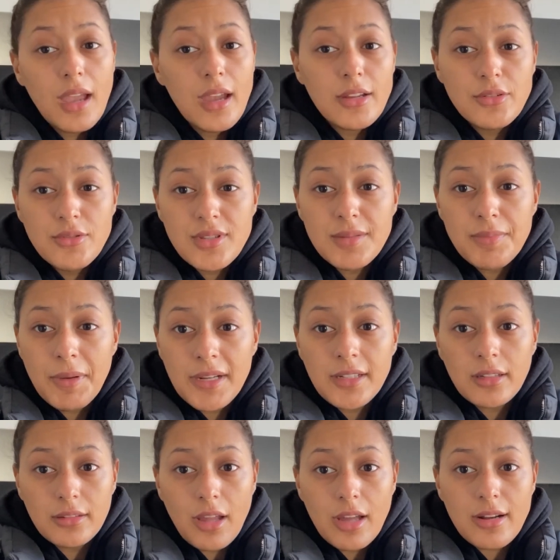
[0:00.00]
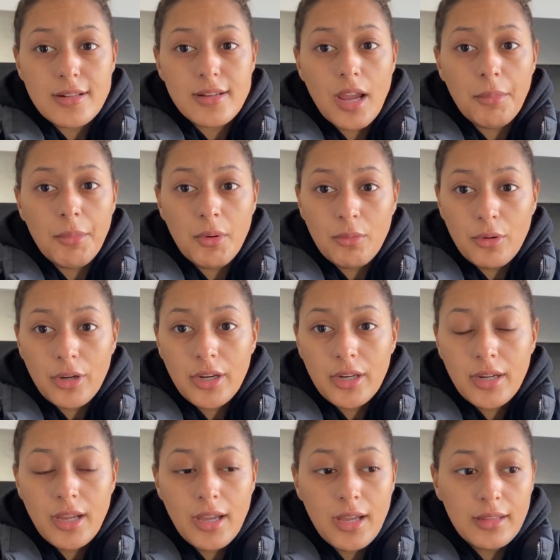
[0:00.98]
I do spend a lot of time at
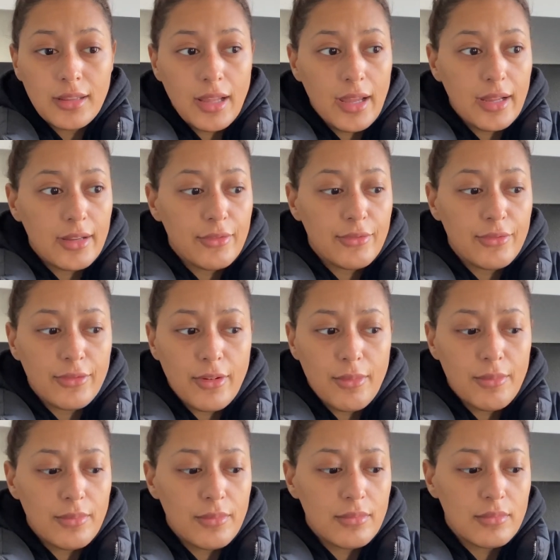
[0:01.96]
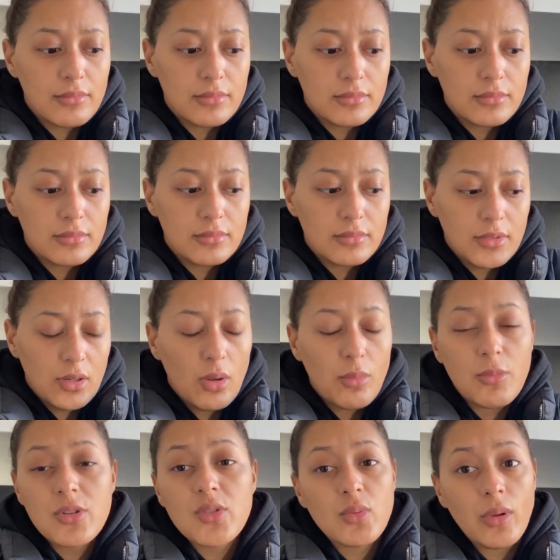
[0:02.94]
work, like from like
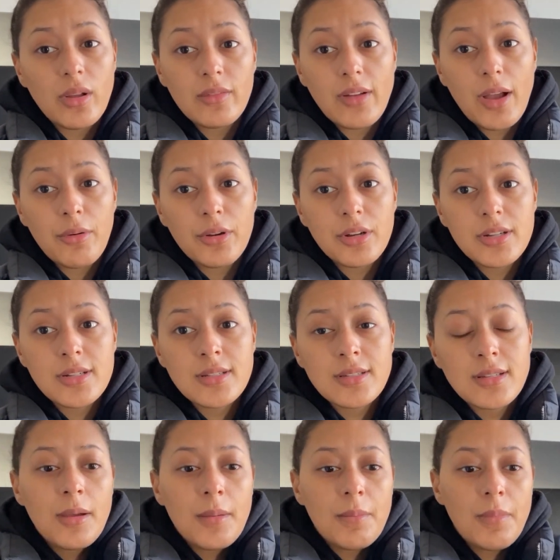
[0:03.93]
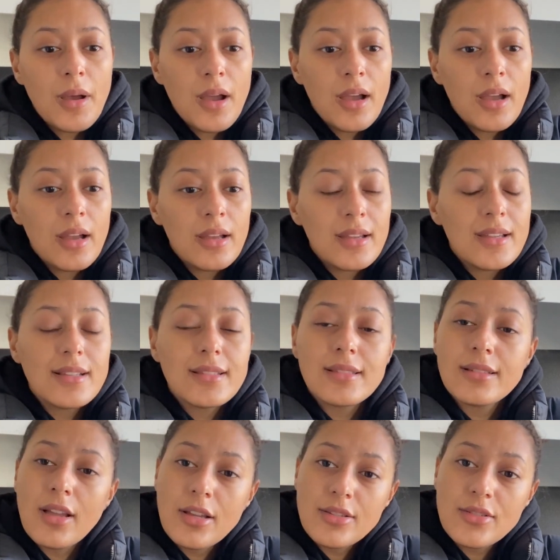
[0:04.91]
almost 12 hours, but
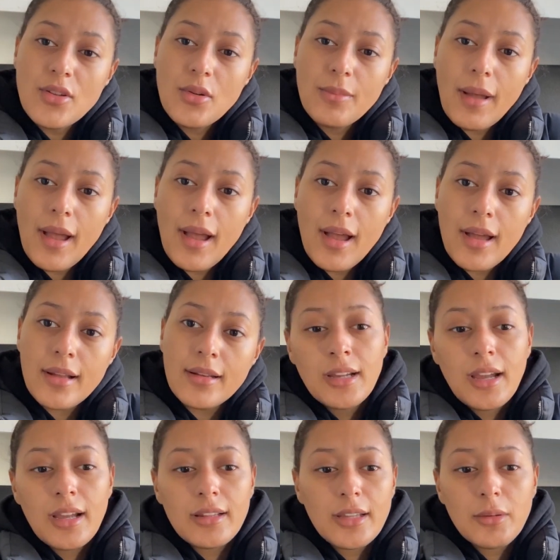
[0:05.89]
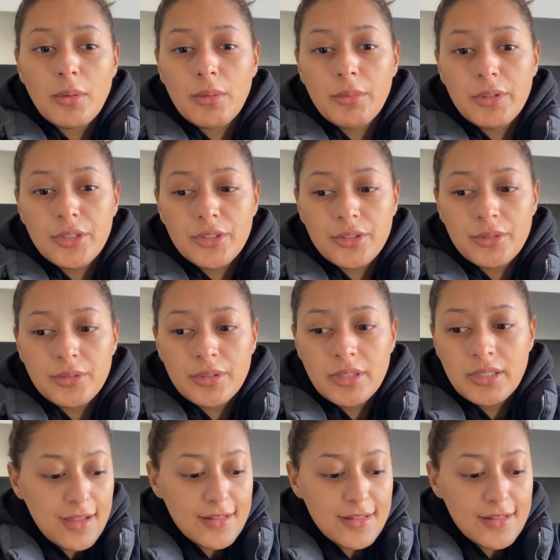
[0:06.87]
it's not so bad. I like what we do.